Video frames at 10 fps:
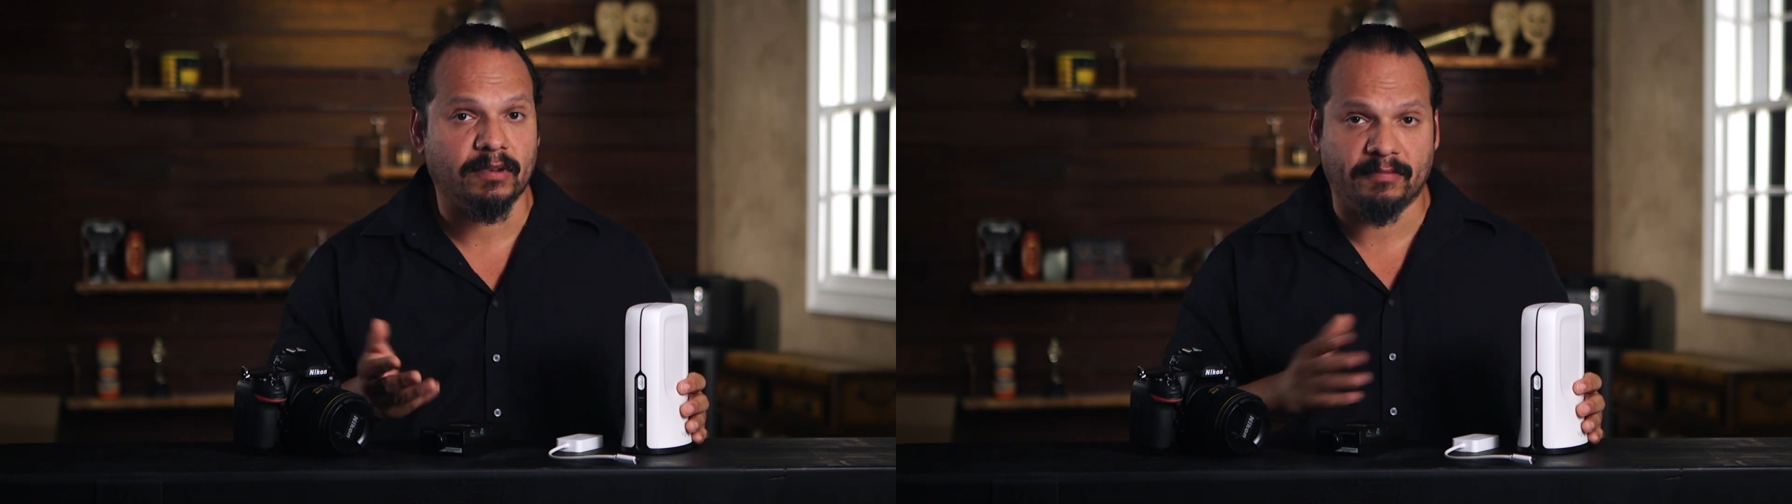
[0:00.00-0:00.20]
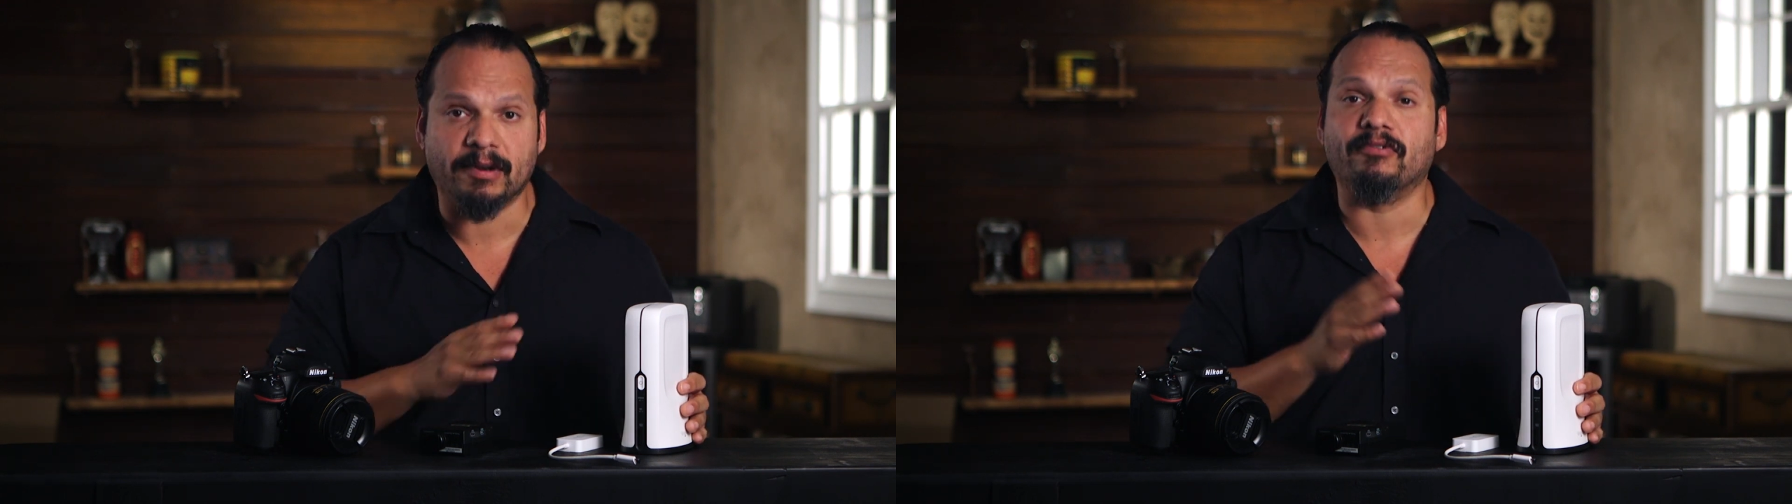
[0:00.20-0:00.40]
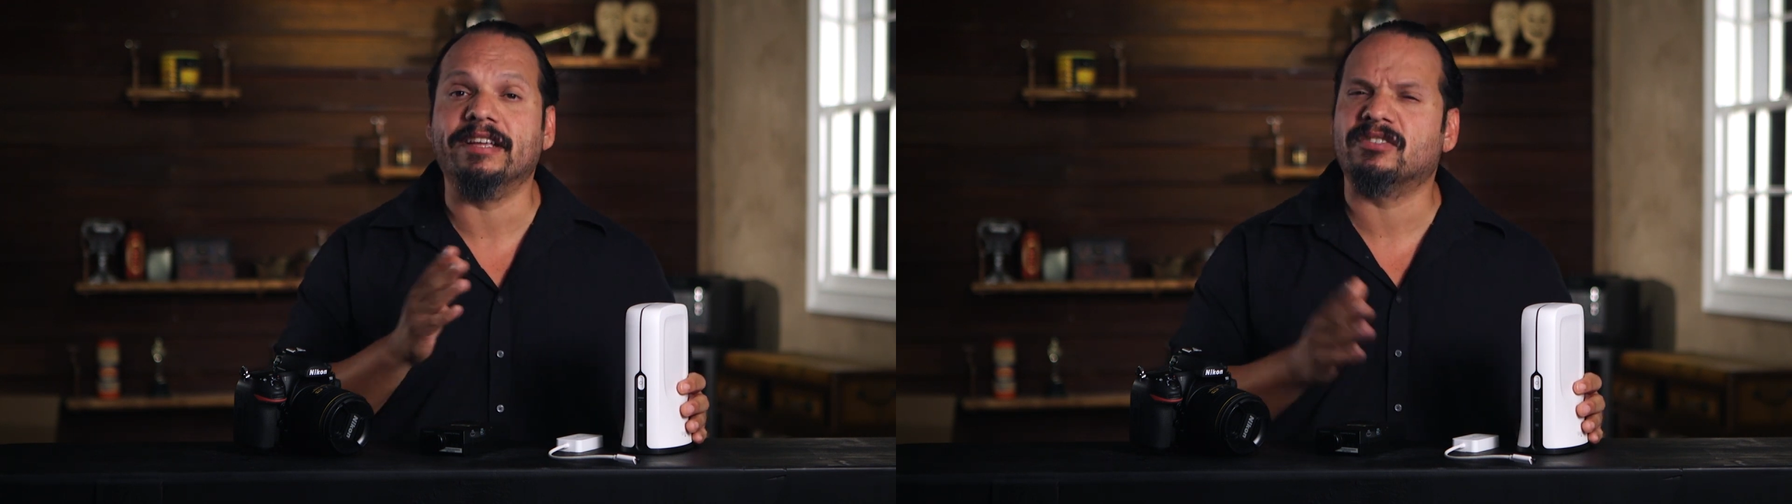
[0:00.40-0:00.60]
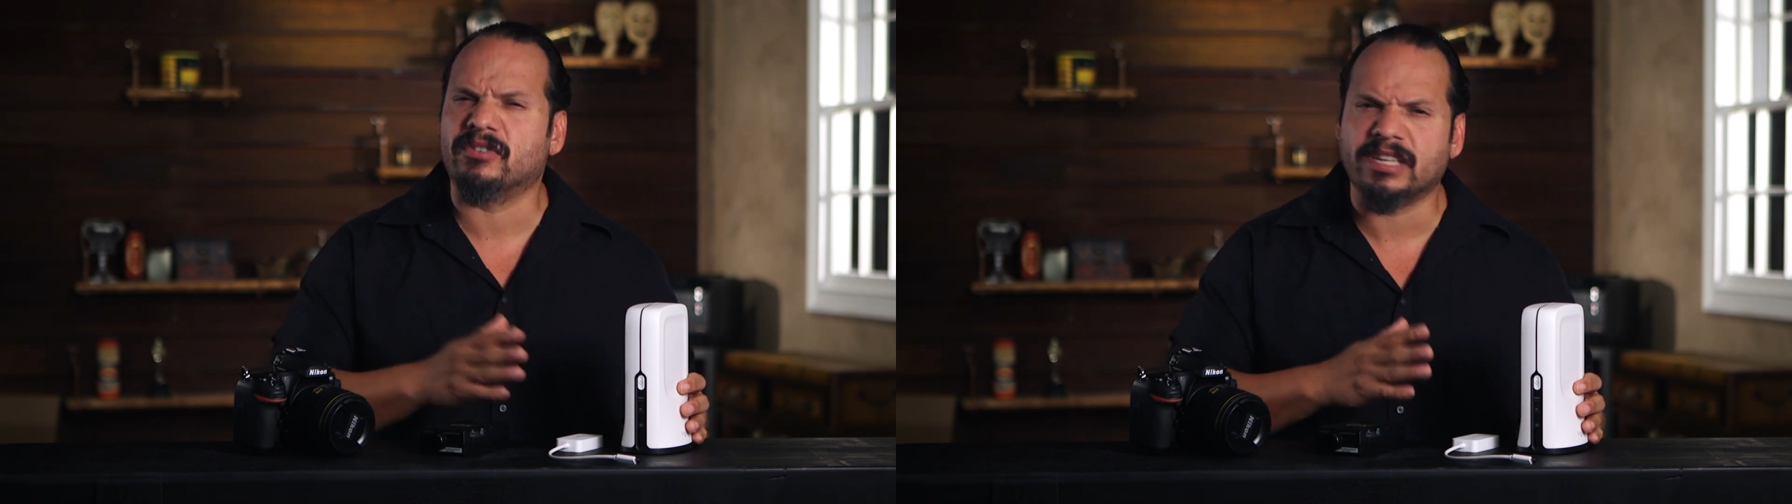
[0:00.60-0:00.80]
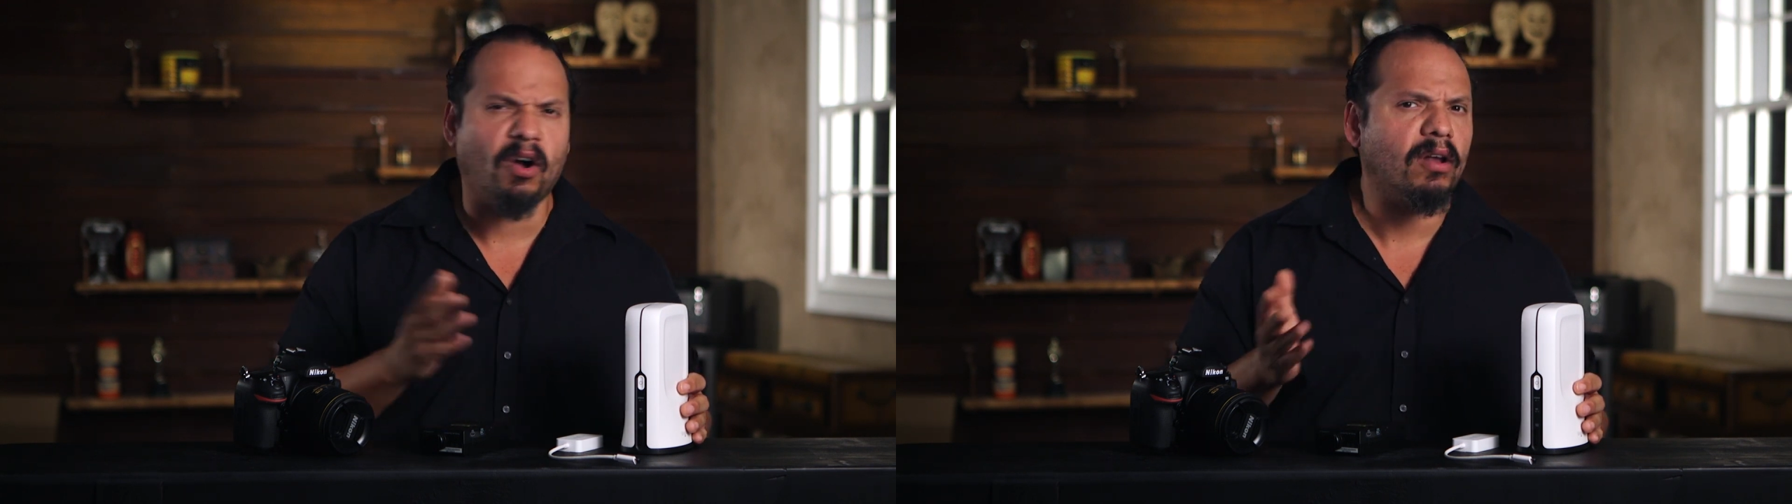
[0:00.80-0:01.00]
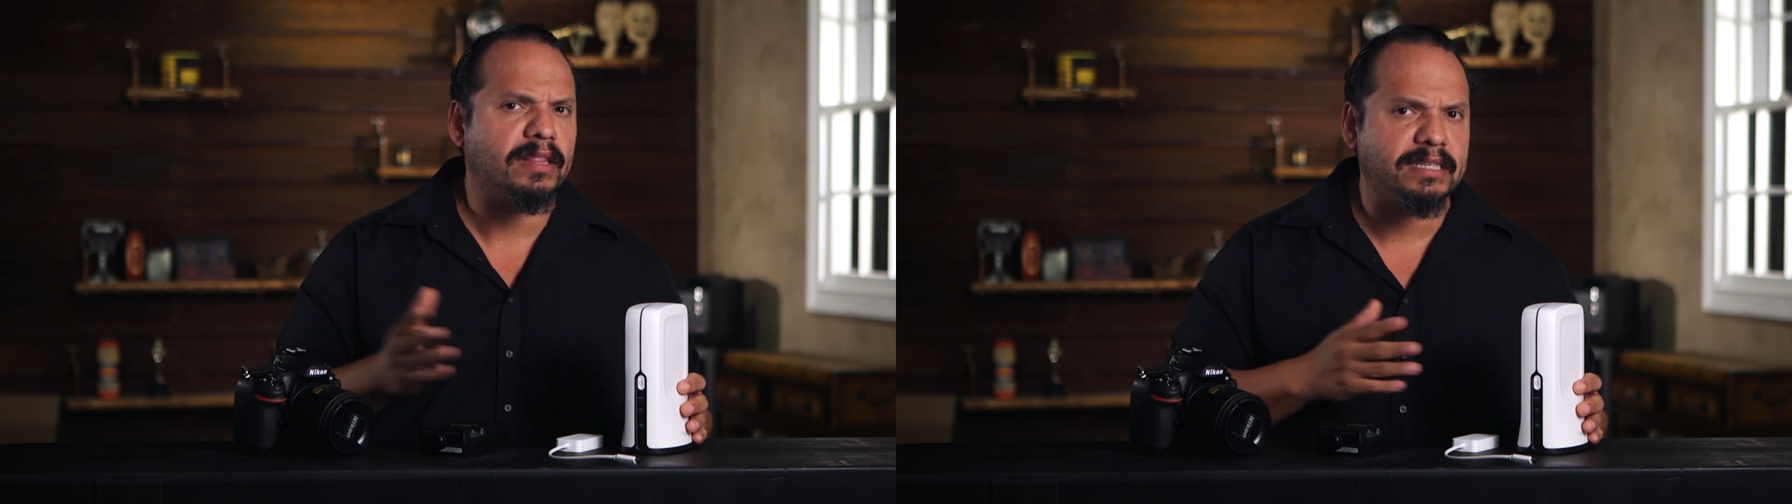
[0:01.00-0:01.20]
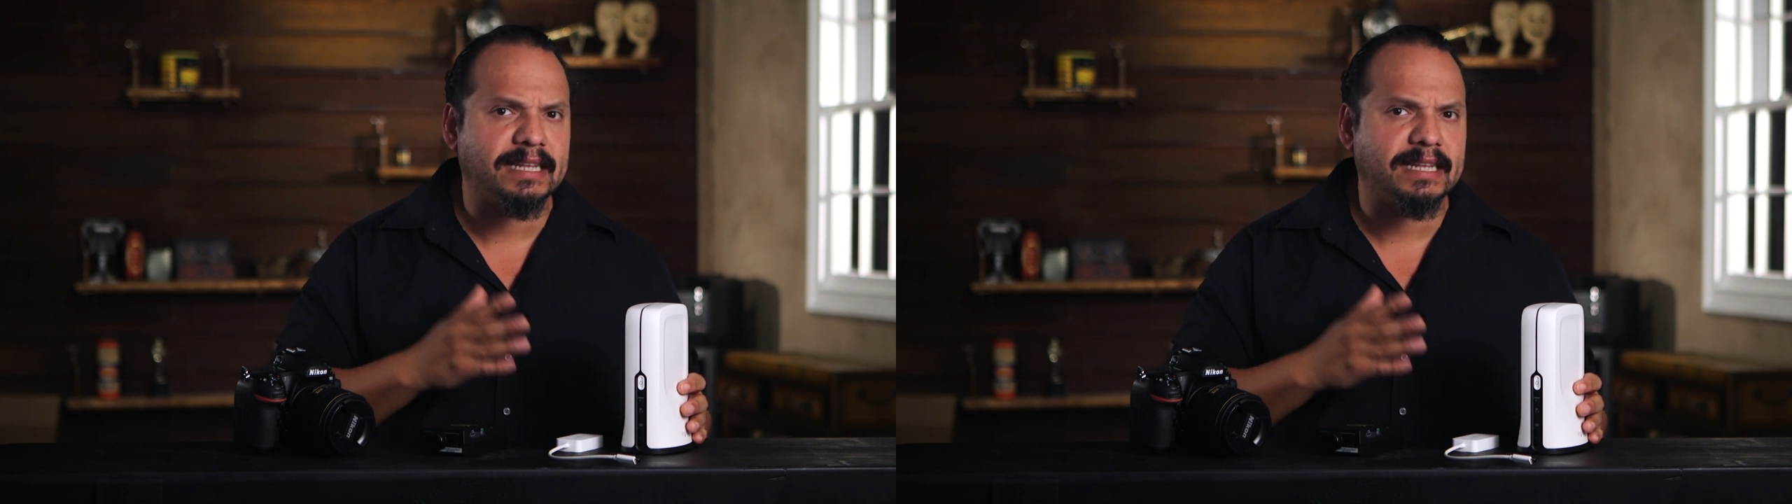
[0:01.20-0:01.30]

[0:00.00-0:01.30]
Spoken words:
we've been researching all of the